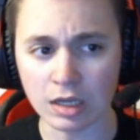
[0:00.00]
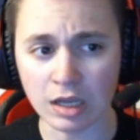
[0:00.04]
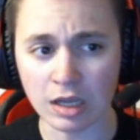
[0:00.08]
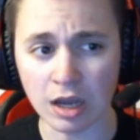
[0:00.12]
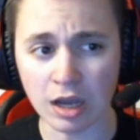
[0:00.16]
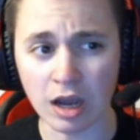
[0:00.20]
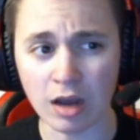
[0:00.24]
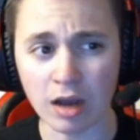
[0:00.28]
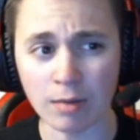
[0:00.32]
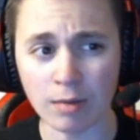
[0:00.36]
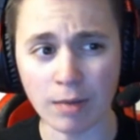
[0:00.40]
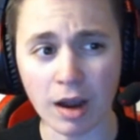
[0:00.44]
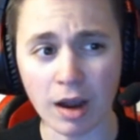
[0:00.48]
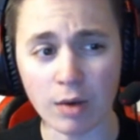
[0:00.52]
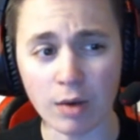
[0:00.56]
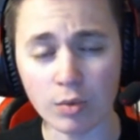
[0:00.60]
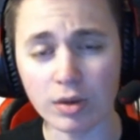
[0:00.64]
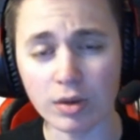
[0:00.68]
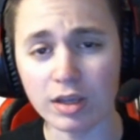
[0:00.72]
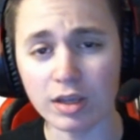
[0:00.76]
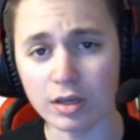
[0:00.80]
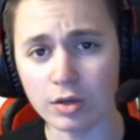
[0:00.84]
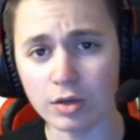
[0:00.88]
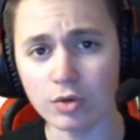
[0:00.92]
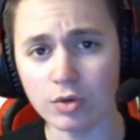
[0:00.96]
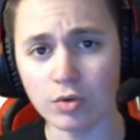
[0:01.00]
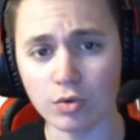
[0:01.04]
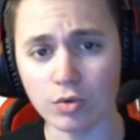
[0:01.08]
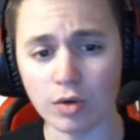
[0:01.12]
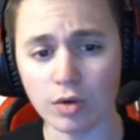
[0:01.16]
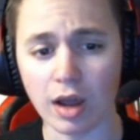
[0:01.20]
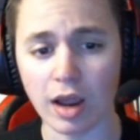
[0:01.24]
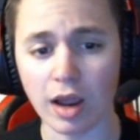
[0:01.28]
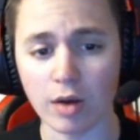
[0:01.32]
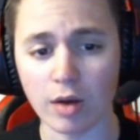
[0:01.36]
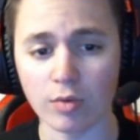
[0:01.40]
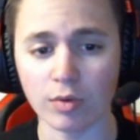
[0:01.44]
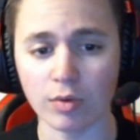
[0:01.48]
um, I really do
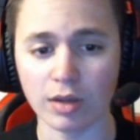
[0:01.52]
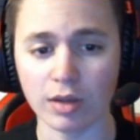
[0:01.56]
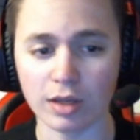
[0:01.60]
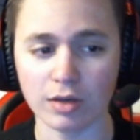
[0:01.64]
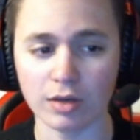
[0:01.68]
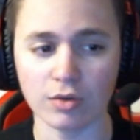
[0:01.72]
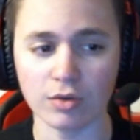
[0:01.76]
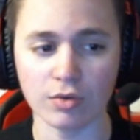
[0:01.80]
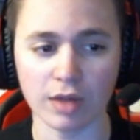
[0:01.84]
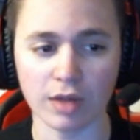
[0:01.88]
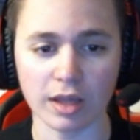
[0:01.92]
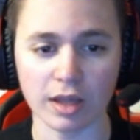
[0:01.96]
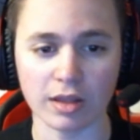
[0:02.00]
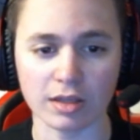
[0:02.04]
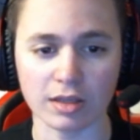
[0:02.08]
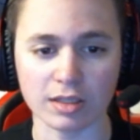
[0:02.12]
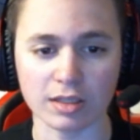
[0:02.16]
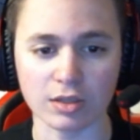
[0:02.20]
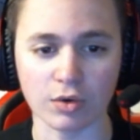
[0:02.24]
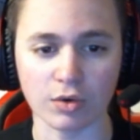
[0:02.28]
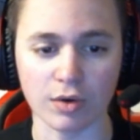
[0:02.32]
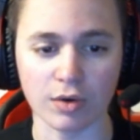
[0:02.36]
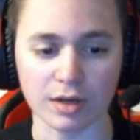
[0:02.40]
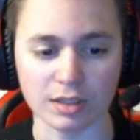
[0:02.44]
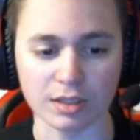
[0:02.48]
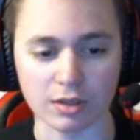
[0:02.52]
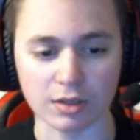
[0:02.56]
I really do like the story